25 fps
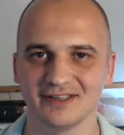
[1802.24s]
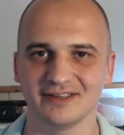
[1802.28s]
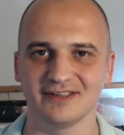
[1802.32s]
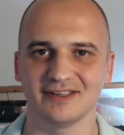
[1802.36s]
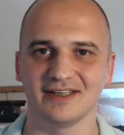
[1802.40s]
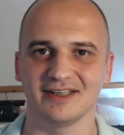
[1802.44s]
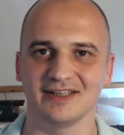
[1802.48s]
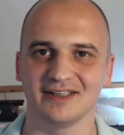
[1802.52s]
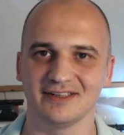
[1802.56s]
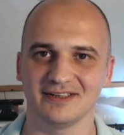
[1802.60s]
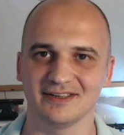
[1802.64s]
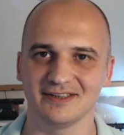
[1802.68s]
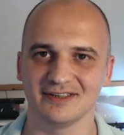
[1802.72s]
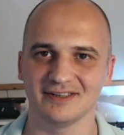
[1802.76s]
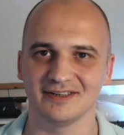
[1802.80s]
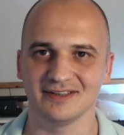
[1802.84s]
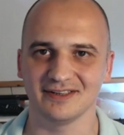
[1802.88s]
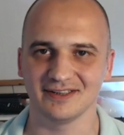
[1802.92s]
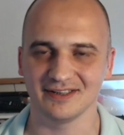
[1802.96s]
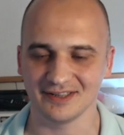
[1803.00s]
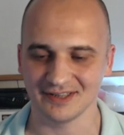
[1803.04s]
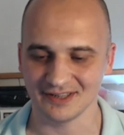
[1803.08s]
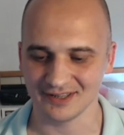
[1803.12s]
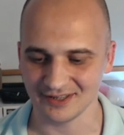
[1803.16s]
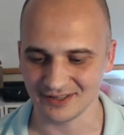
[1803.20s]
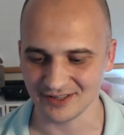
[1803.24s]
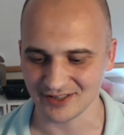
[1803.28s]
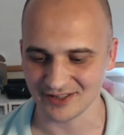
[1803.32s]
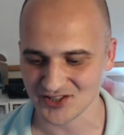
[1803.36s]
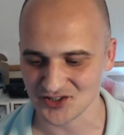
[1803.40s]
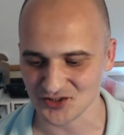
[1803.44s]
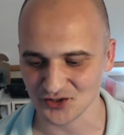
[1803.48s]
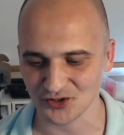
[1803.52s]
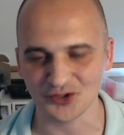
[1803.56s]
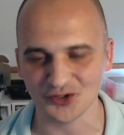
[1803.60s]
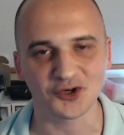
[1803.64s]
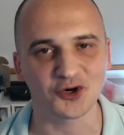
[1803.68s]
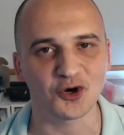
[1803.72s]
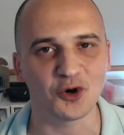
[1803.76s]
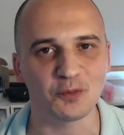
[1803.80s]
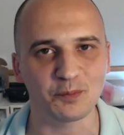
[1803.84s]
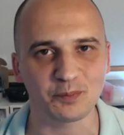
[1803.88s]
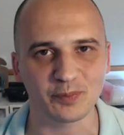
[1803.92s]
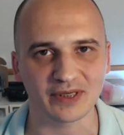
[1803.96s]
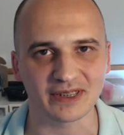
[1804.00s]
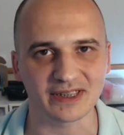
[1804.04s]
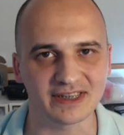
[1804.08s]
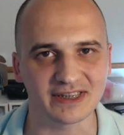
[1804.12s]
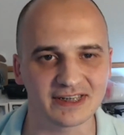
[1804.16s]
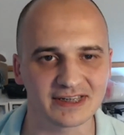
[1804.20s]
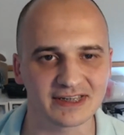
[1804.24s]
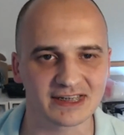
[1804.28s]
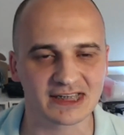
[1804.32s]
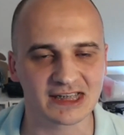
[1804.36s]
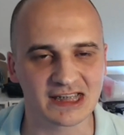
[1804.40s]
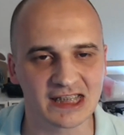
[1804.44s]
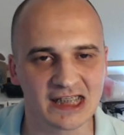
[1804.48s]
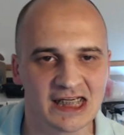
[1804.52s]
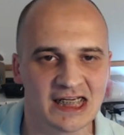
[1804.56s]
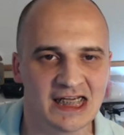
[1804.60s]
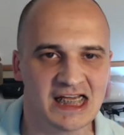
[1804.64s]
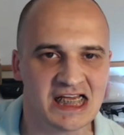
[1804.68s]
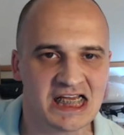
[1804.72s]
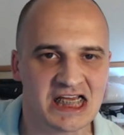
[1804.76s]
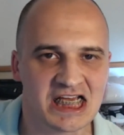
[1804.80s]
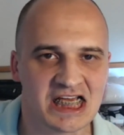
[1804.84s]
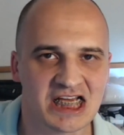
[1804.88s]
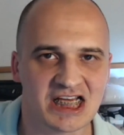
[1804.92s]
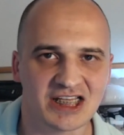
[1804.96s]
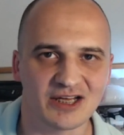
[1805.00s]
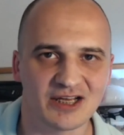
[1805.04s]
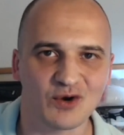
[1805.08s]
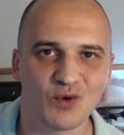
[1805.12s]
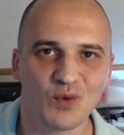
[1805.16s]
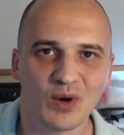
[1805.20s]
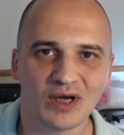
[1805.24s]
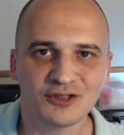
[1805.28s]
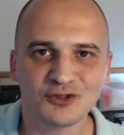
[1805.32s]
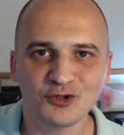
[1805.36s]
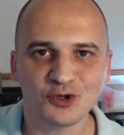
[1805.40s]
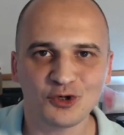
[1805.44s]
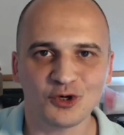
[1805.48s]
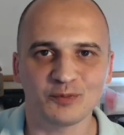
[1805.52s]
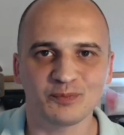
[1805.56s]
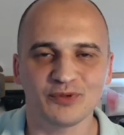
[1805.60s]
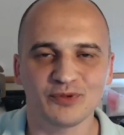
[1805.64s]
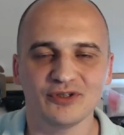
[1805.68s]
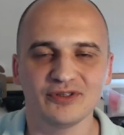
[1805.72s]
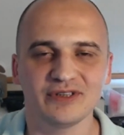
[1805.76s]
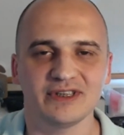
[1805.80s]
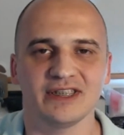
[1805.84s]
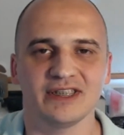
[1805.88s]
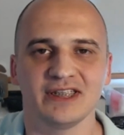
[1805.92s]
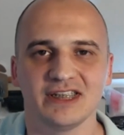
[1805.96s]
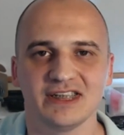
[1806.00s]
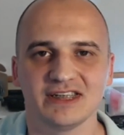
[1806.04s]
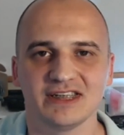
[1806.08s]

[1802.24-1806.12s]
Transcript: and destroying companies. Quantum computing